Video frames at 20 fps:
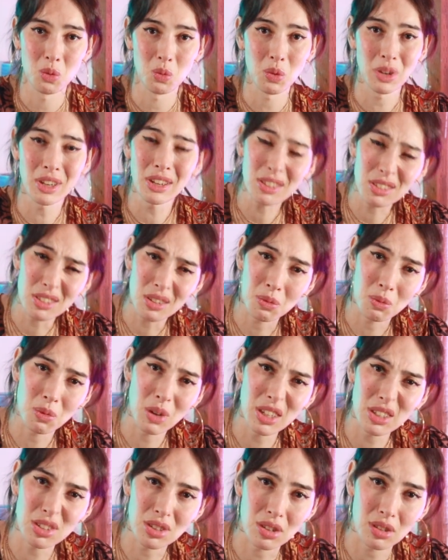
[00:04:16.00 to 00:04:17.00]
What is
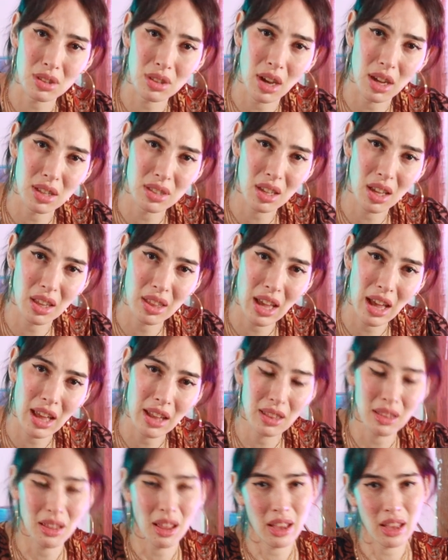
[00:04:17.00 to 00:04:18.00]
what is your thoughts on
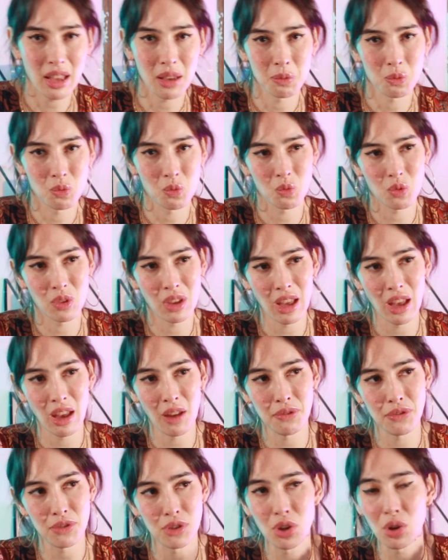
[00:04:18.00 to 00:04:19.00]
that? Like
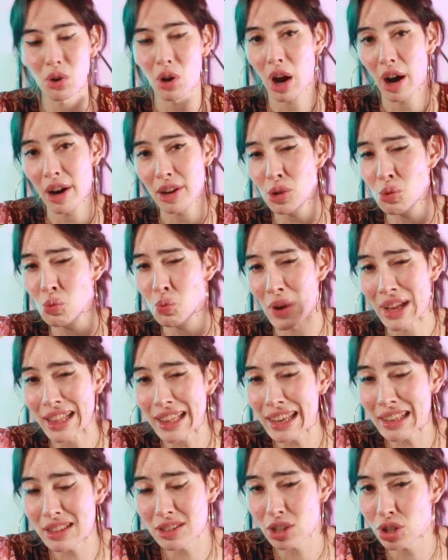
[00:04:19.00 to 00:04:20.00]
if you are you
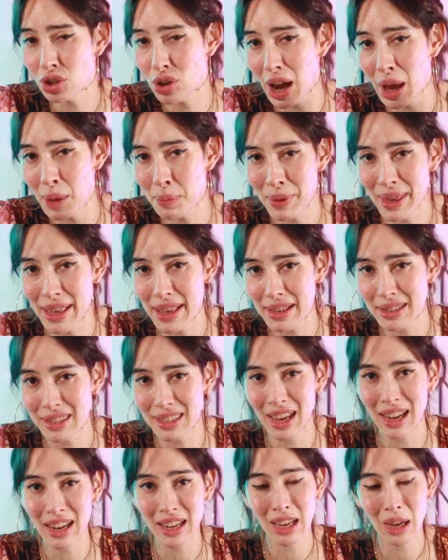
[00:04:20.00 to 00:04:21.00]
willing to try peeing
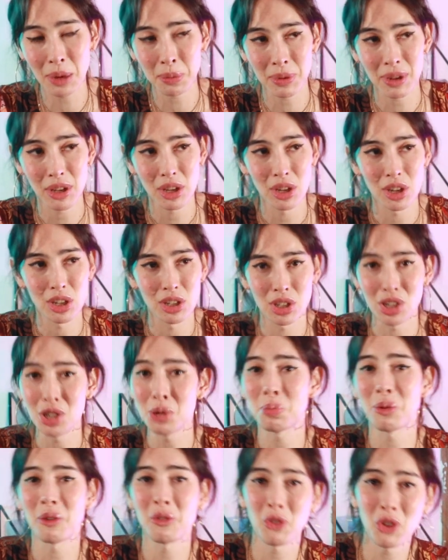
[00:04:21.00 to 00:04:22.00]
standing up? Do
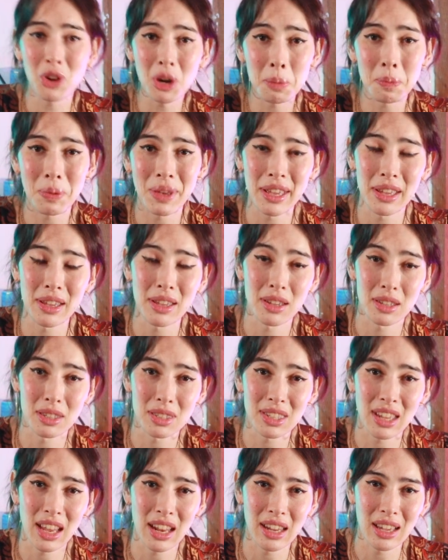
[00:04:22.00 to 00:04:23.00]
you prefer peeing
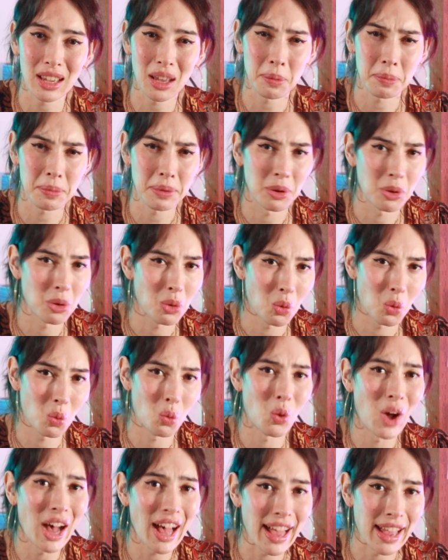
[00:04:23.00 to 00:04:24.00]
standing up?
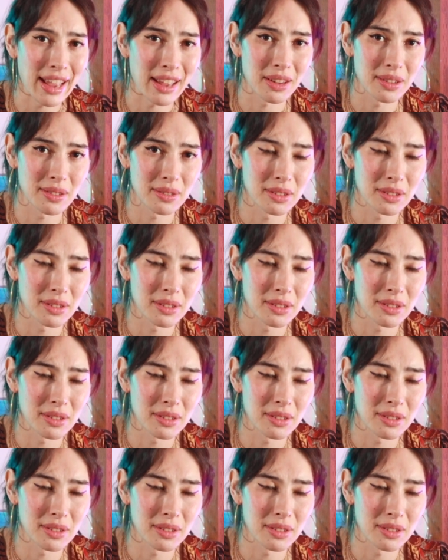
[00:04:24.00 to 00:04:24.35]
Why?